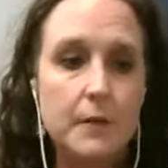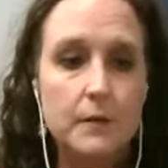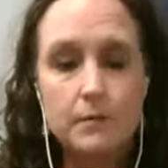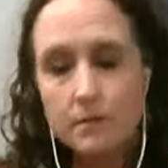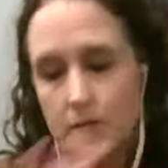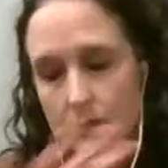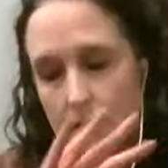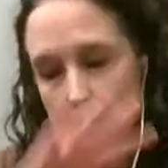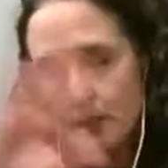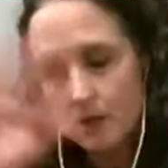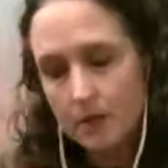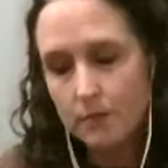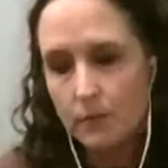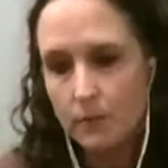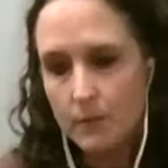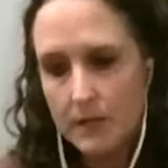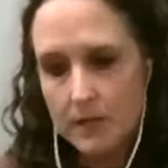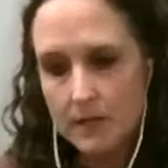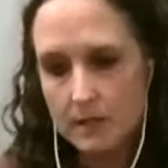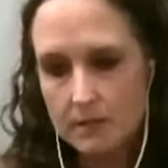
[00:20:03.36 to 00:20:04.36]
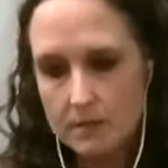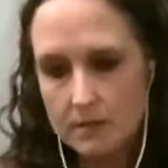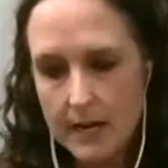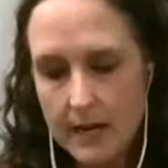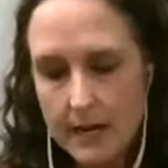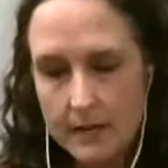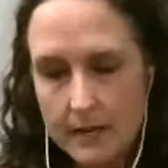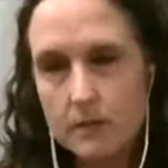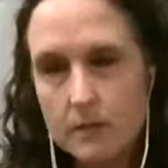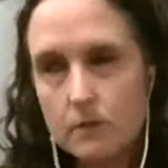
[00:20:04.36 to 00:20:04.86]
and, you know, we could,
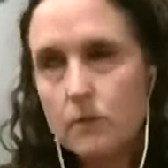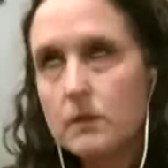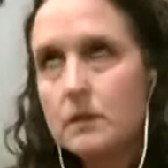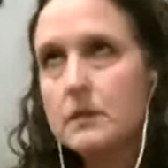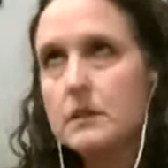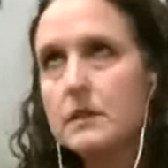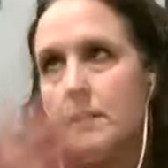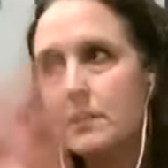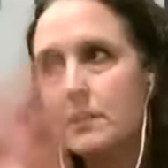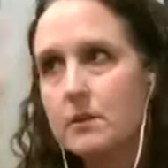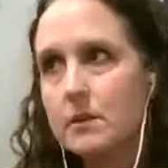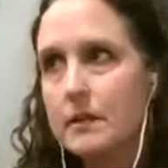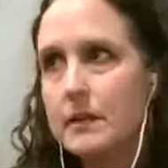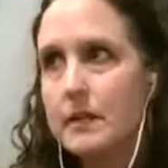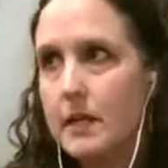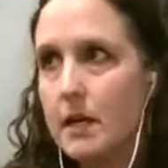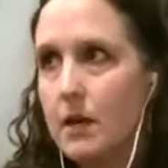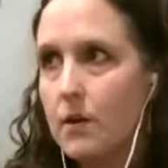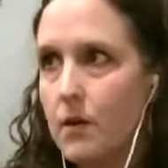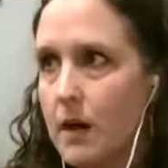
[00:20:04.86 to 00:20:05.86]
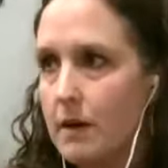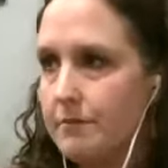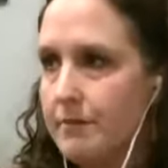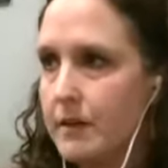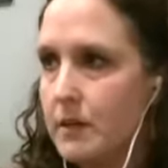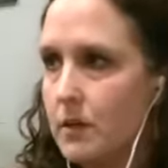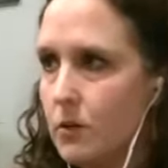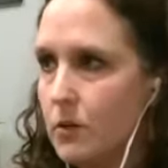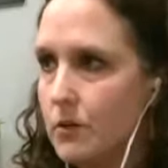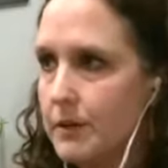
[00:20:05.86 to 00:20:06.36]
I could literally go off
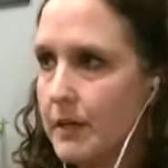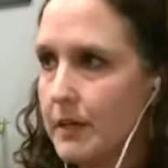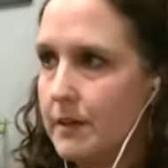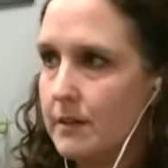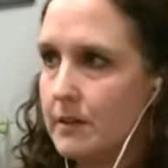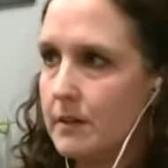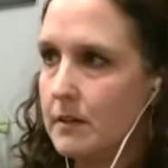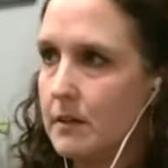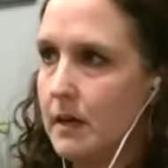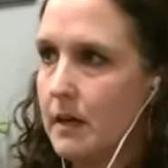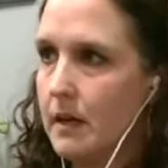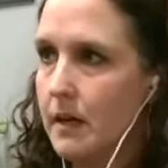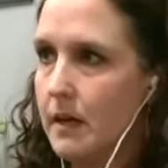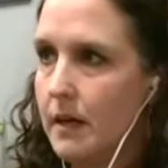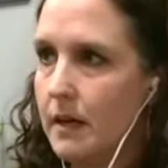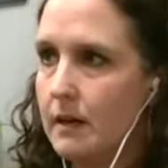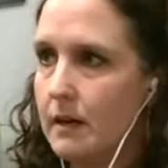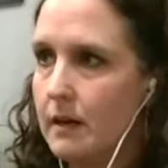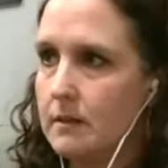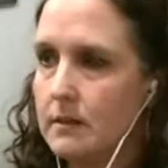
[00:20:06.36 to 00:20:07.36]
on a whole nother uh,